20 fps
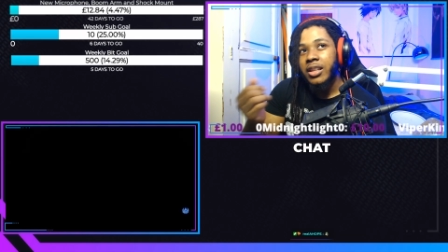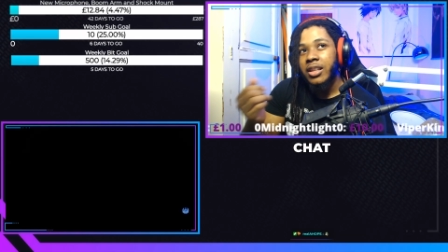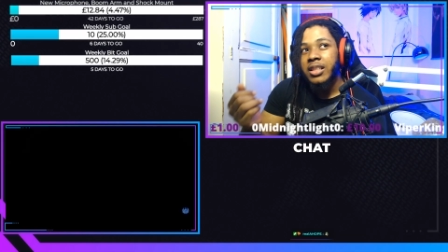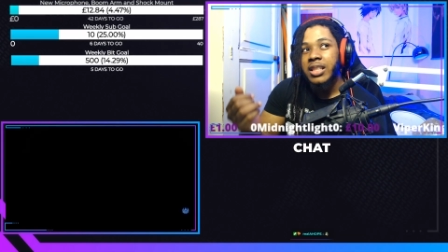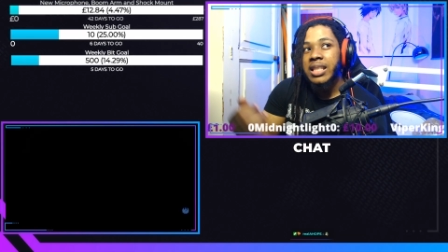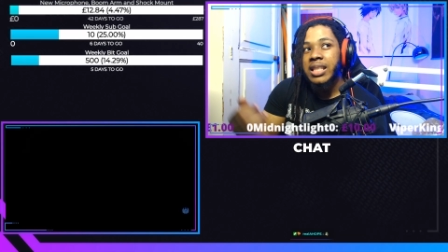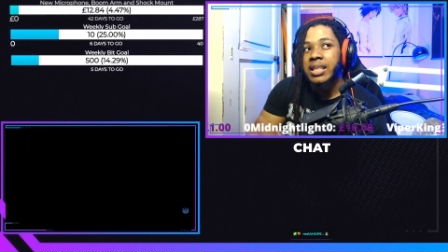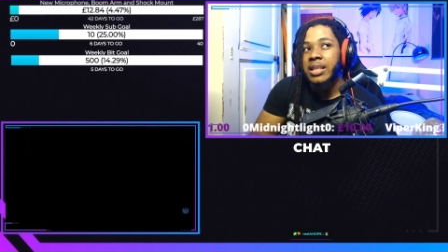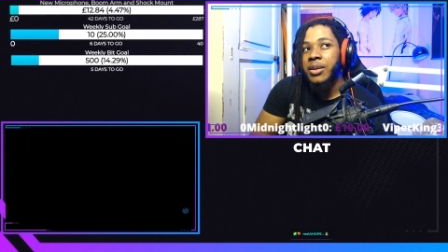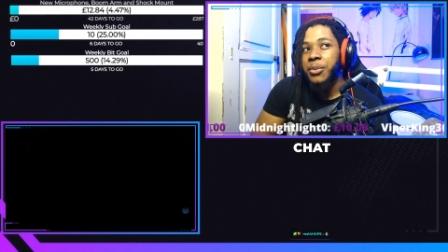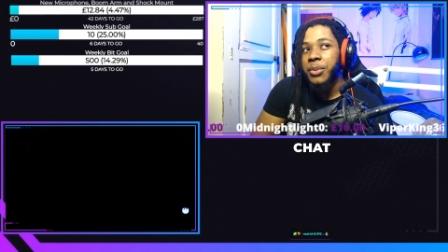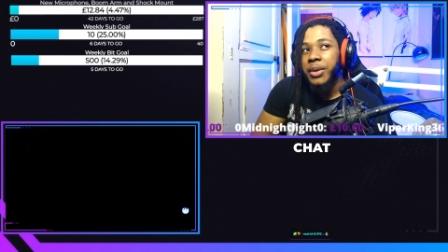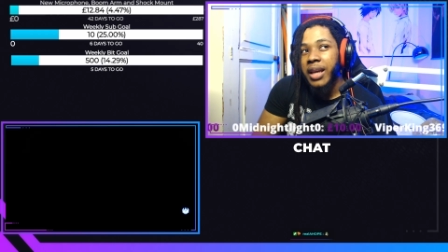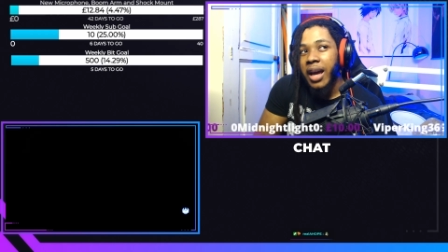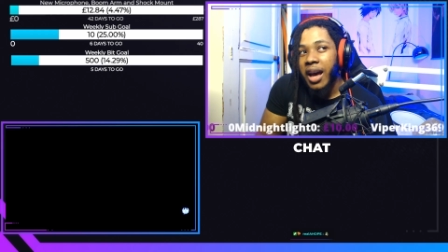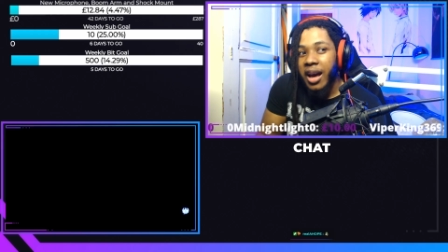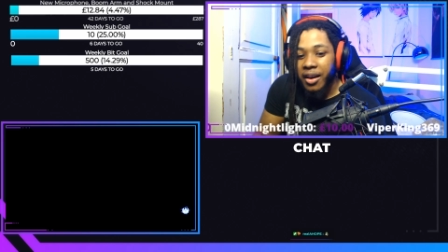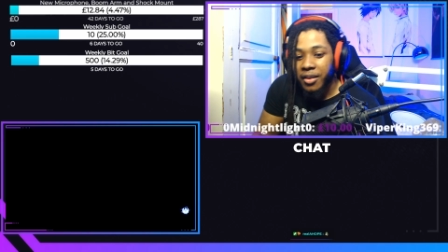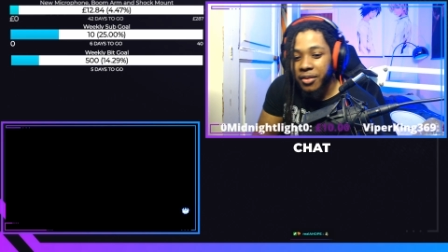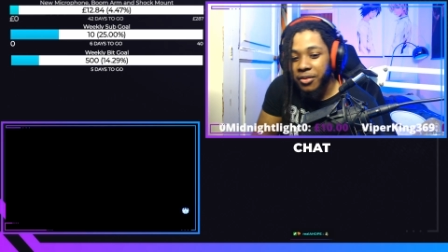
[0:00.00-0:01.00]
you see, we
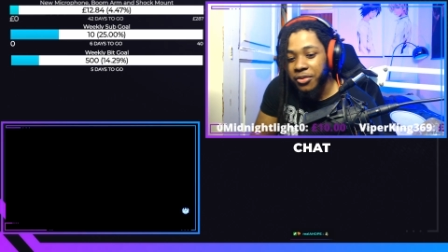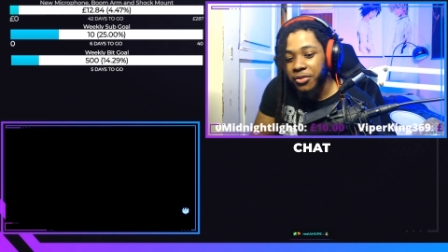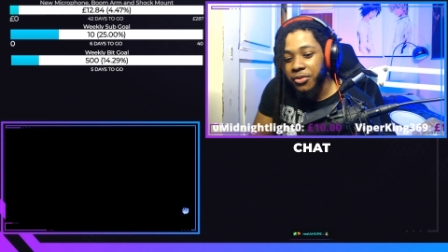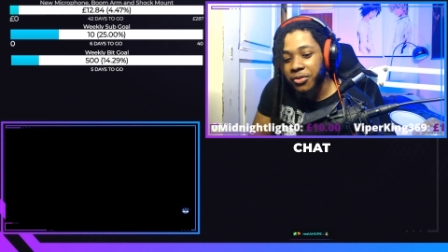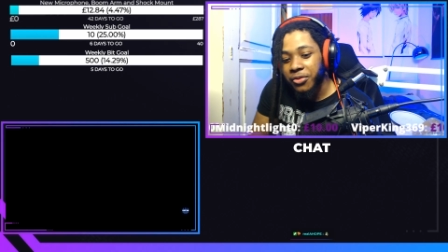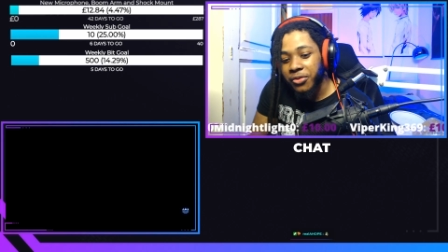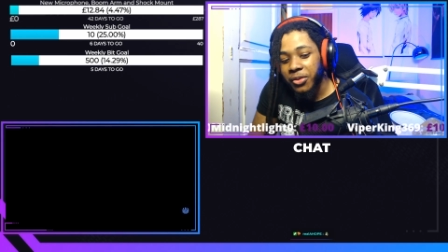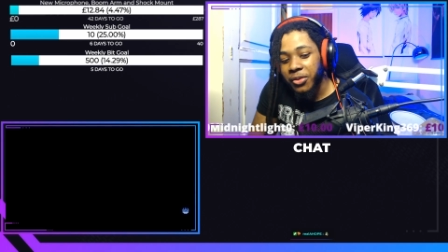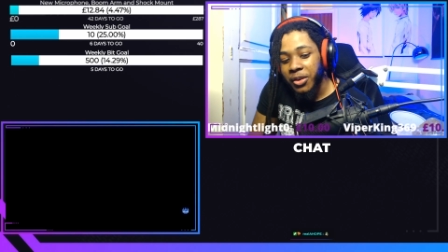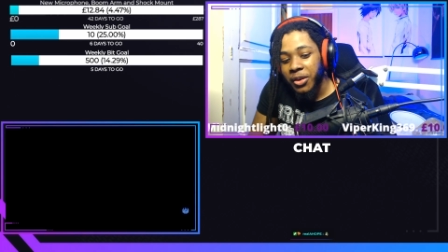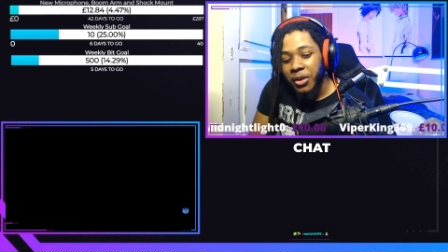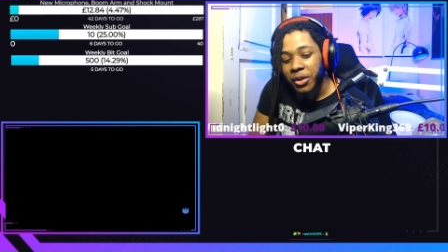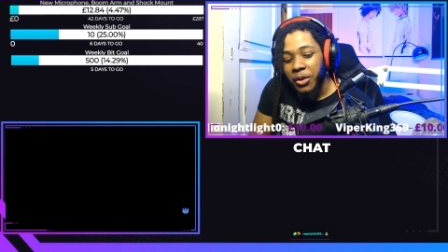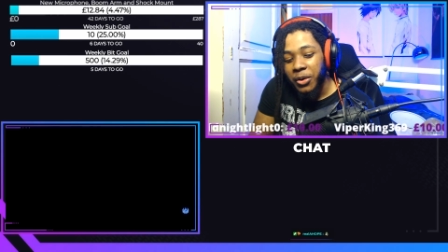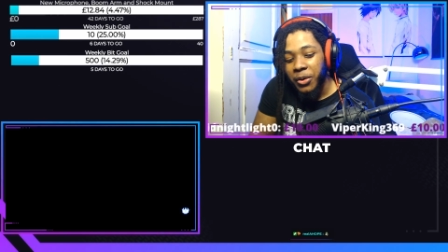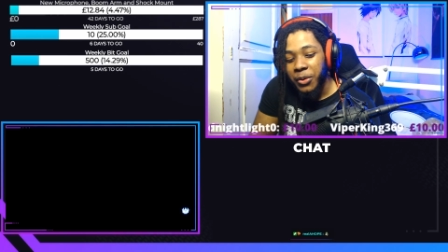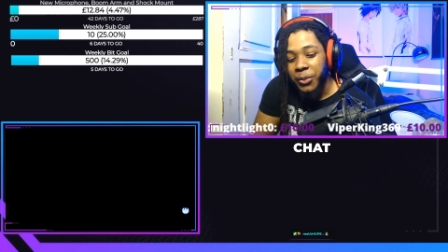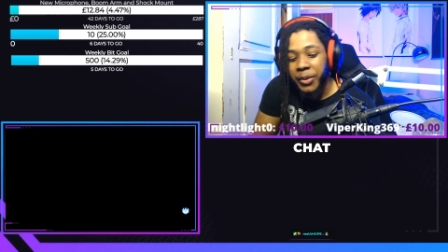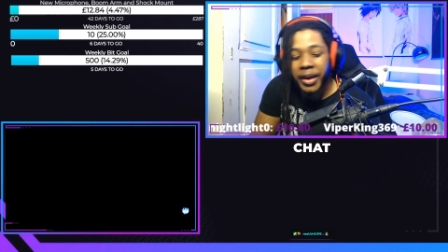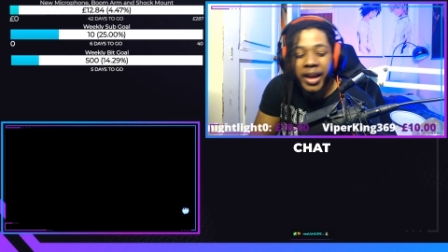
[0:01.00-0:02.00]
have,
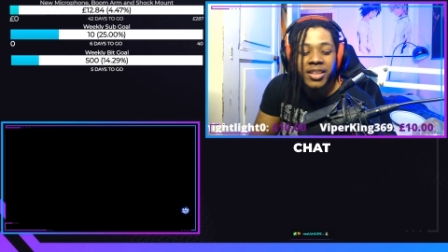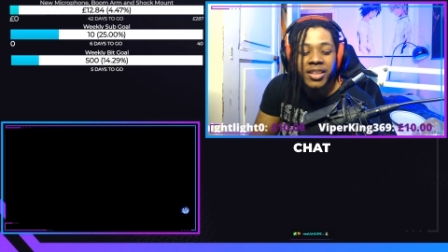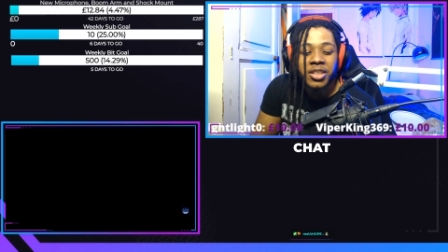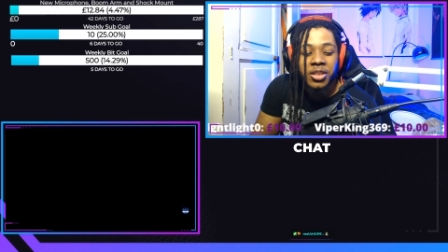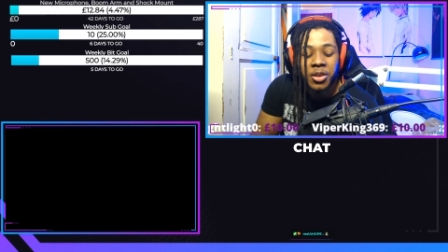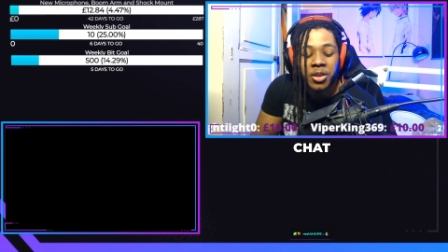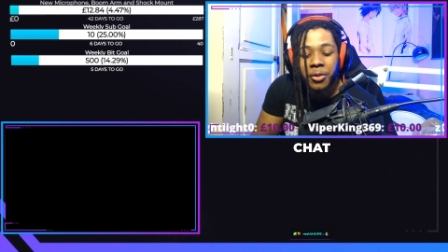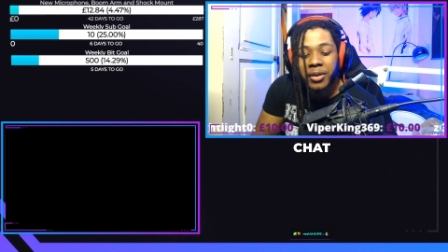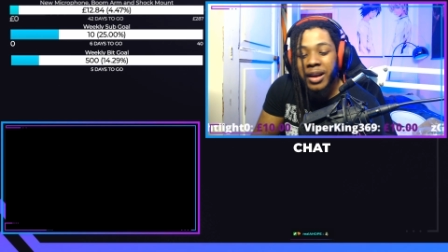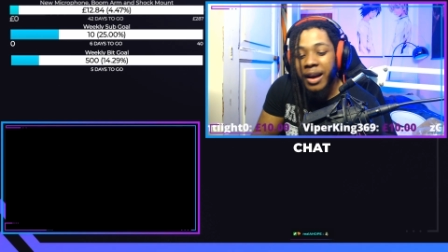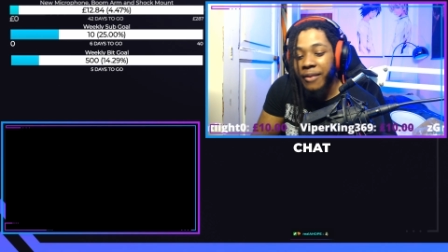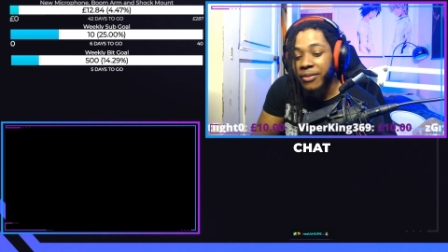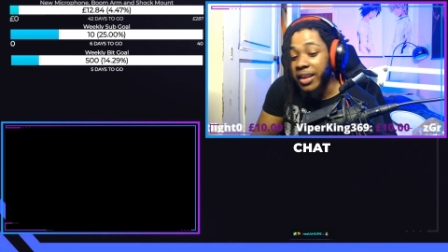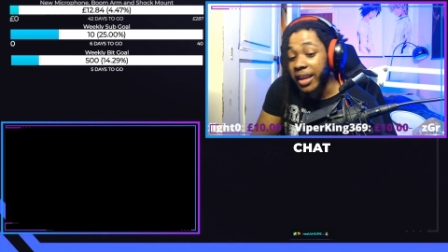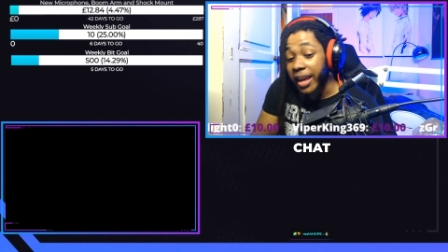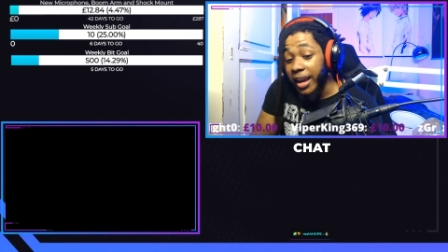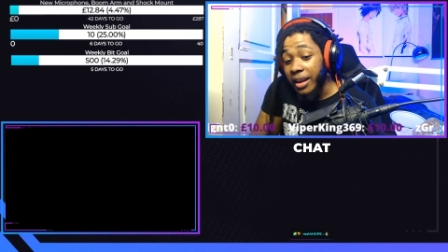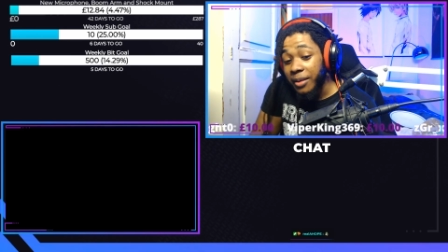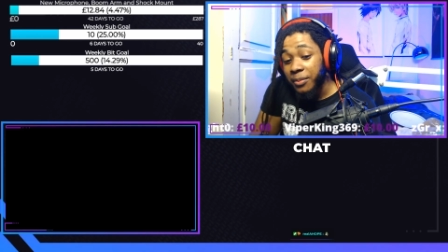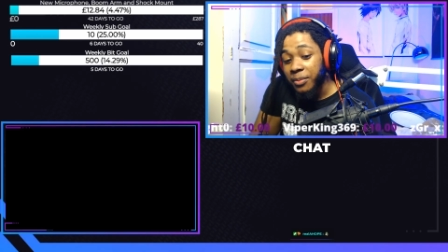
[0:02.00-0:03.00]
we actually don't have the
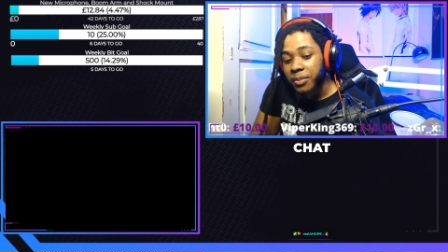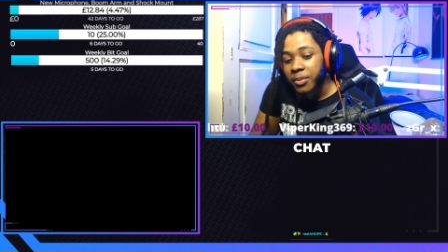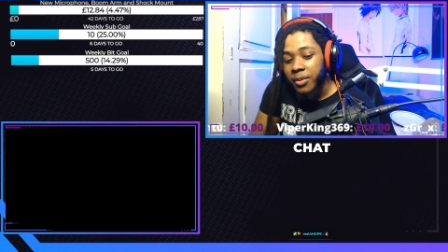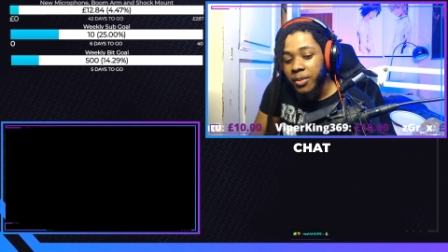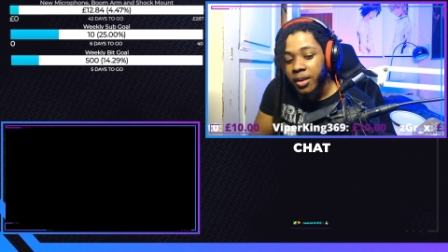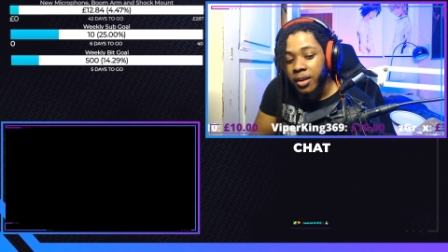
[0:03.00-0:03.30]
game.